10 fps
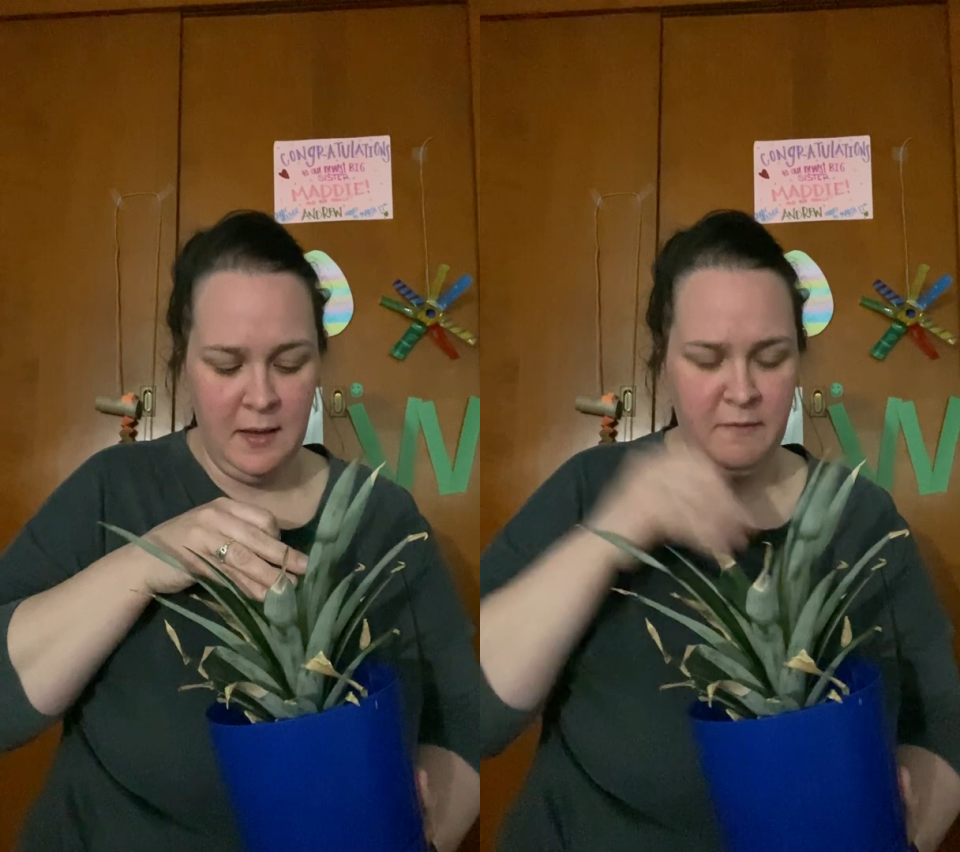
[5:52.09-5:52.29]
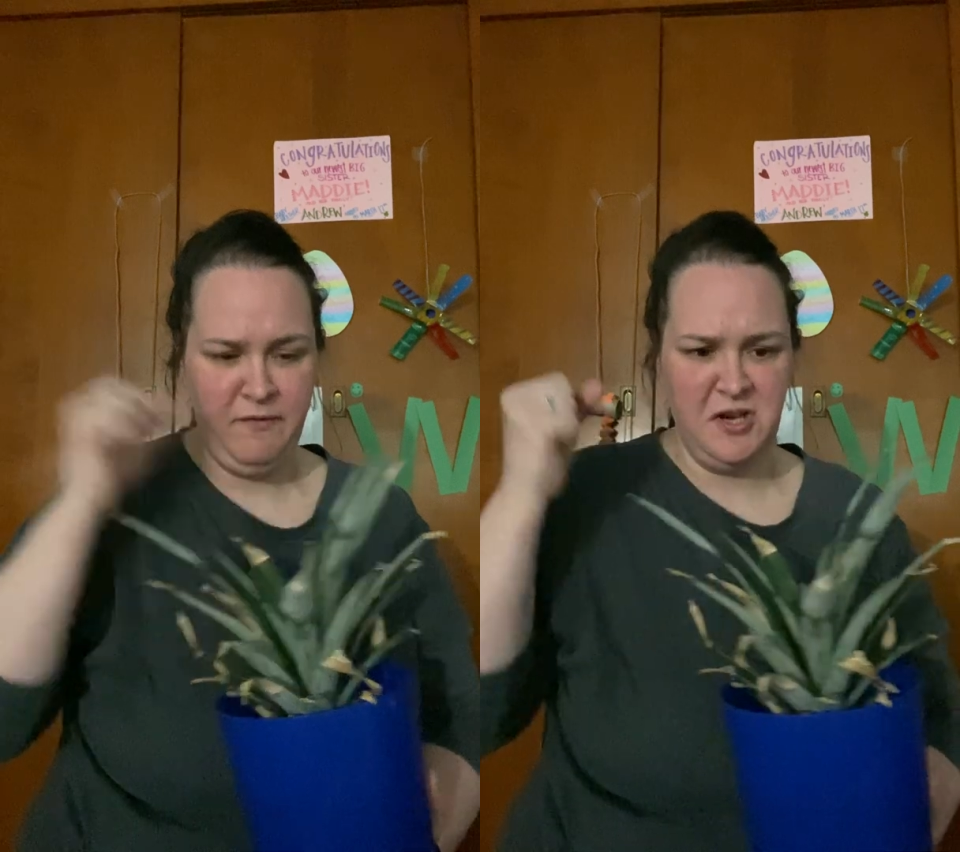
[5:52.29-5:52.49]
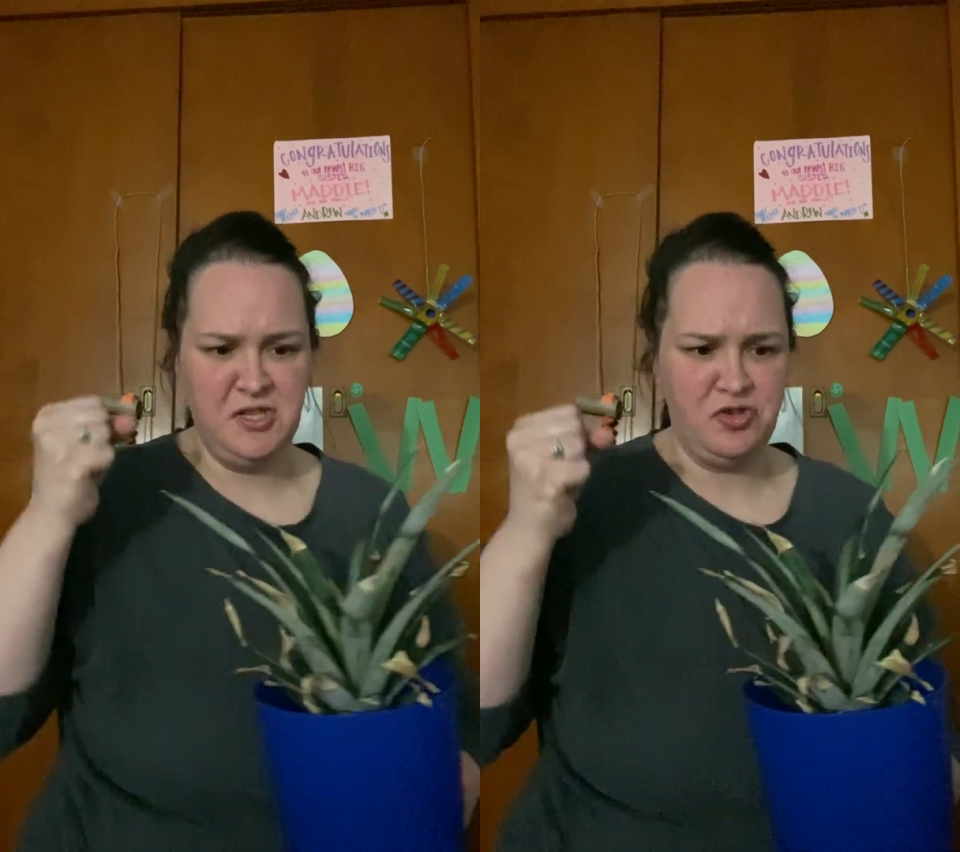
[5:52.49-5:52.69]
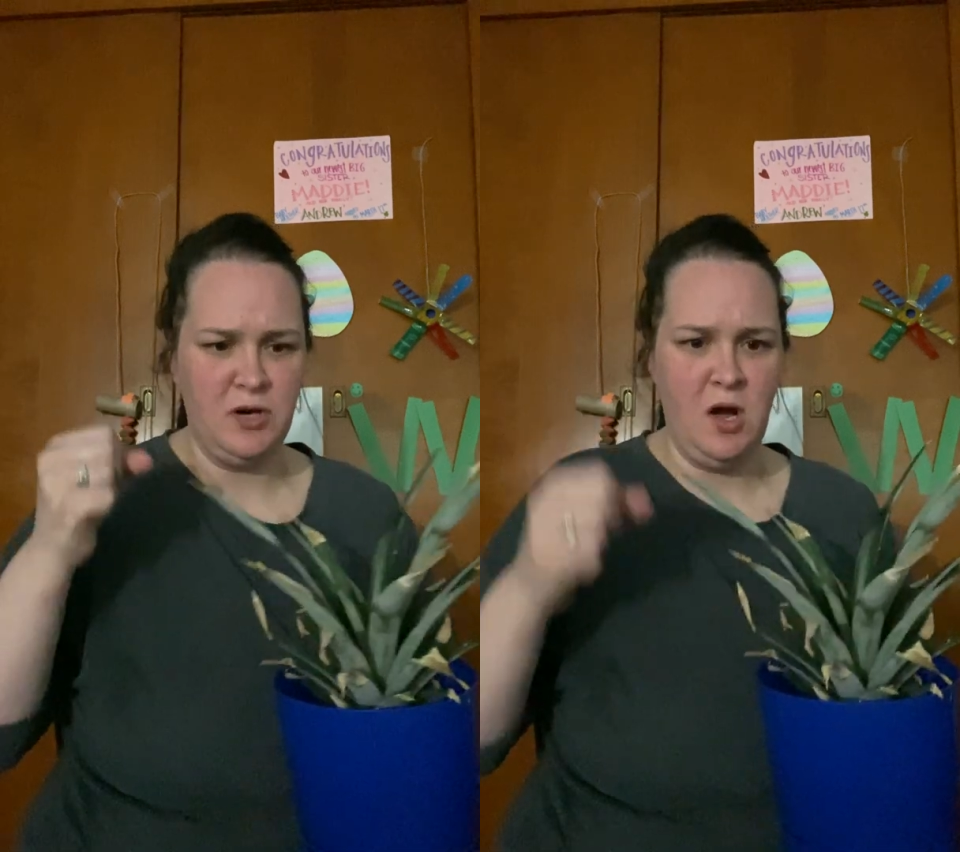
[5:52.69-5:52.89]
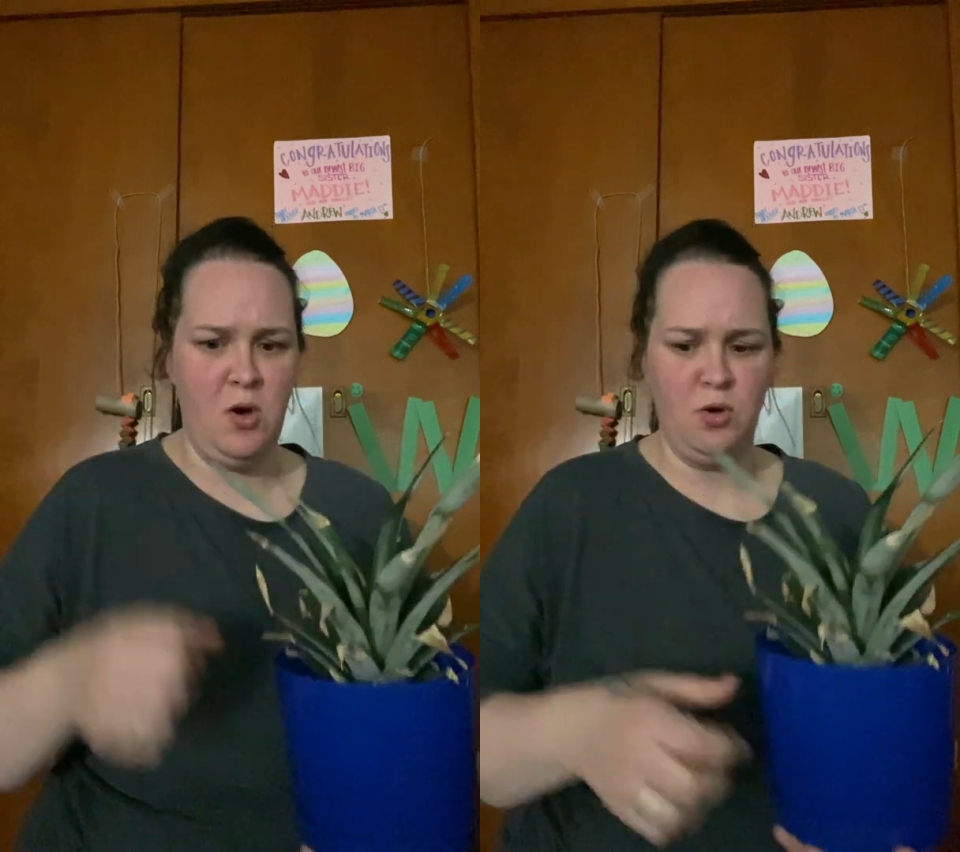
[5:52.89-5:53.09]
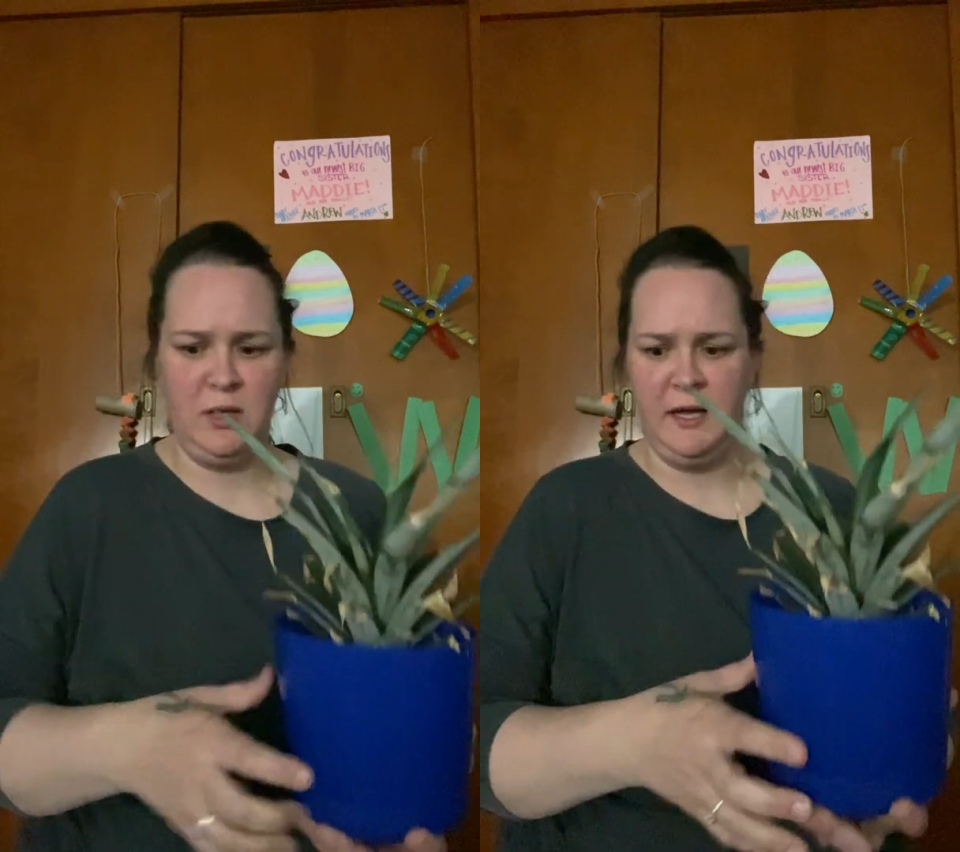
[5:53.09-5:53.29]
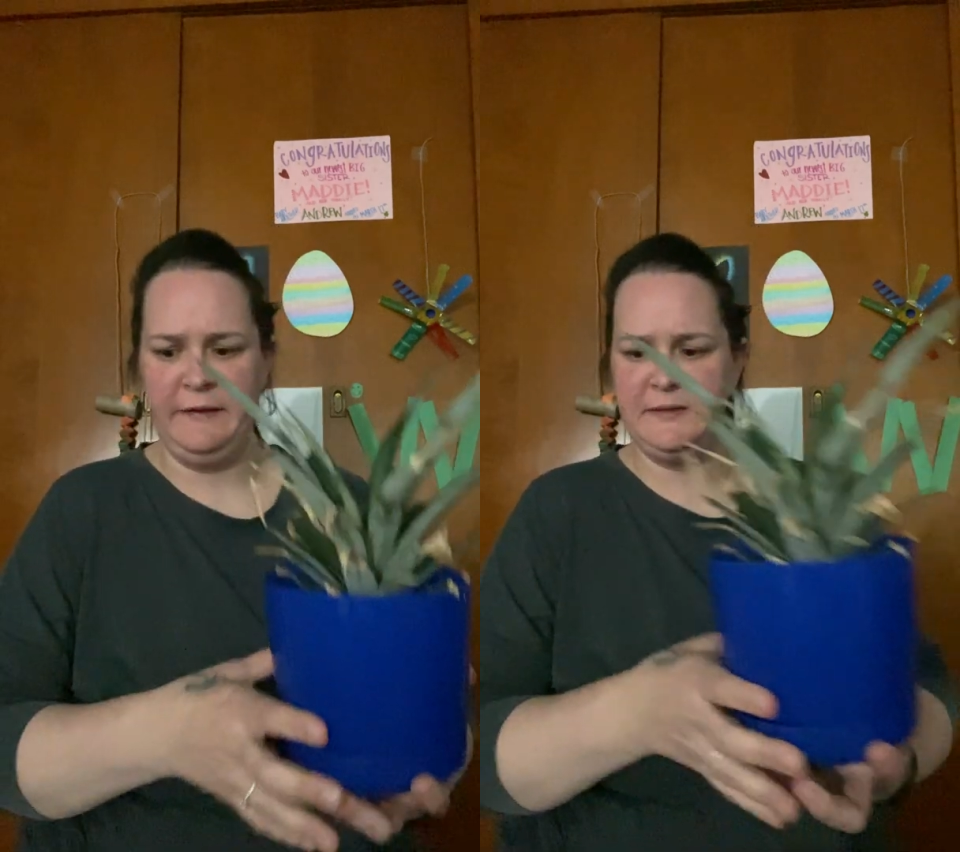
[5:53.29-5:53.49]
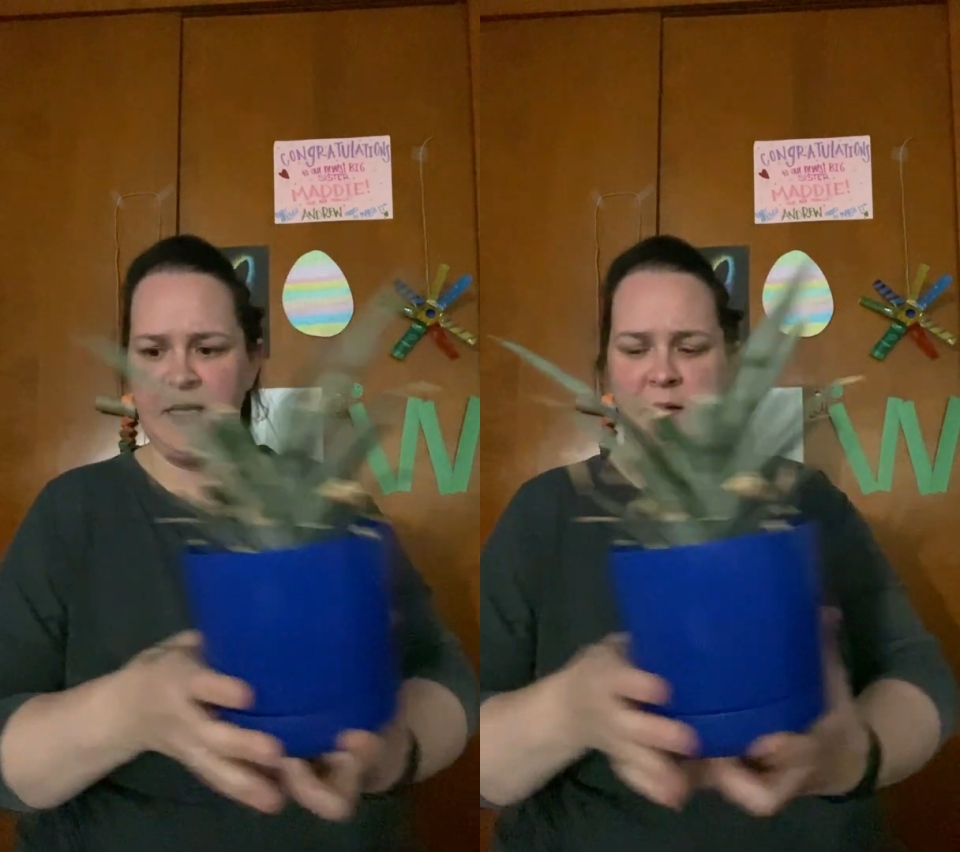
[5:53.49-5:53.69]
very strong
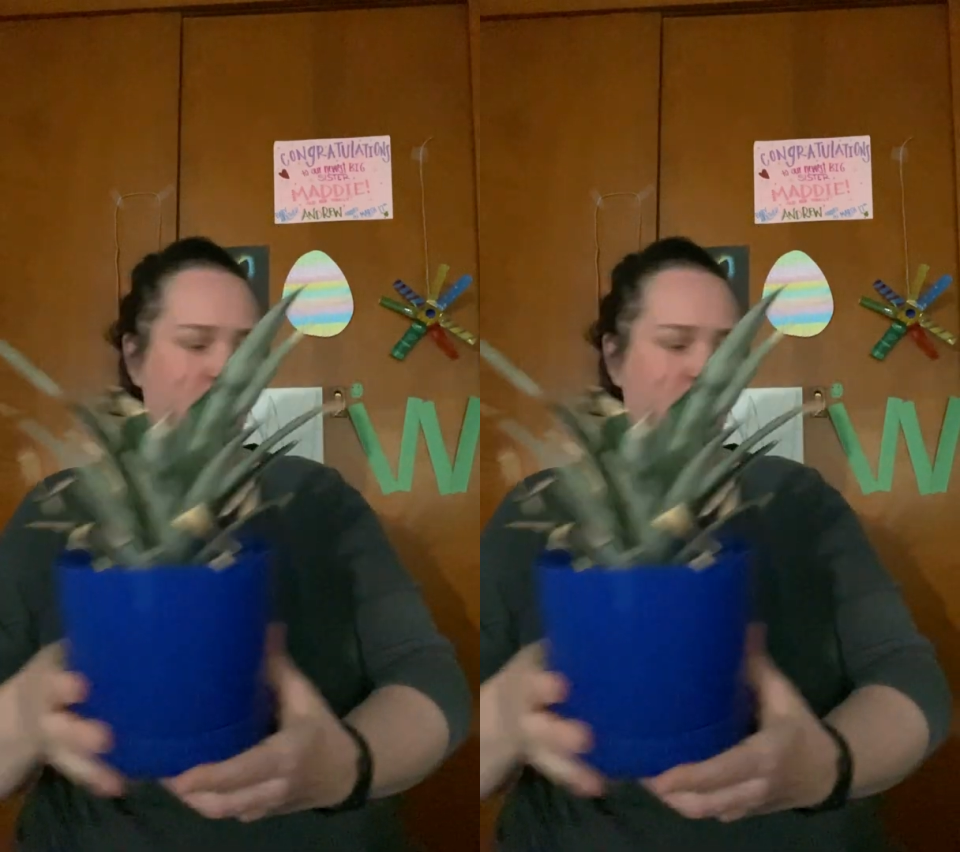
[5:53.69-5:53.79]
leaves.